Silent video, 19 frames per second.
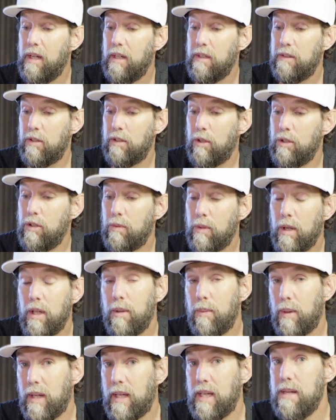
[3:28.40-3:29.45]
So you really
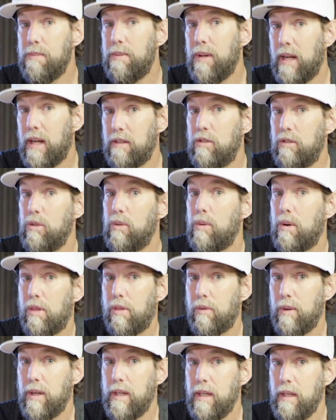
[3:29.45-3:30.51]
want to keep it at 2 or
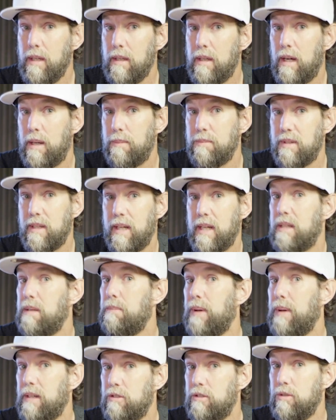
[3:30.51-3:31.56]
3 to get the
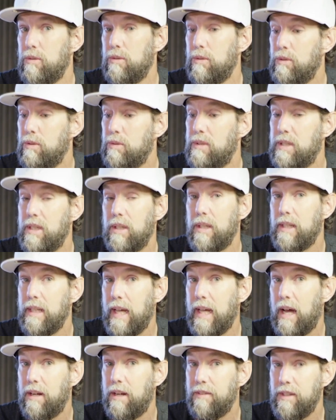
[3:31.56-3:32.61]
best utility
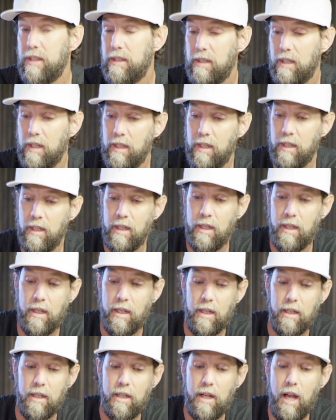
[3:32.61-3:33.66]
out of it.
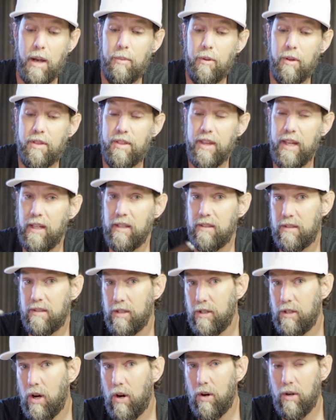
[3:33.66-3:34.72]
A couple of things to
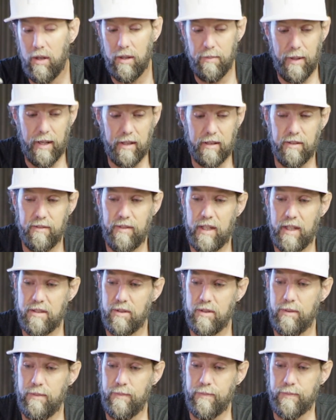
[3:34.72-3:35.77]
note about the Vessel.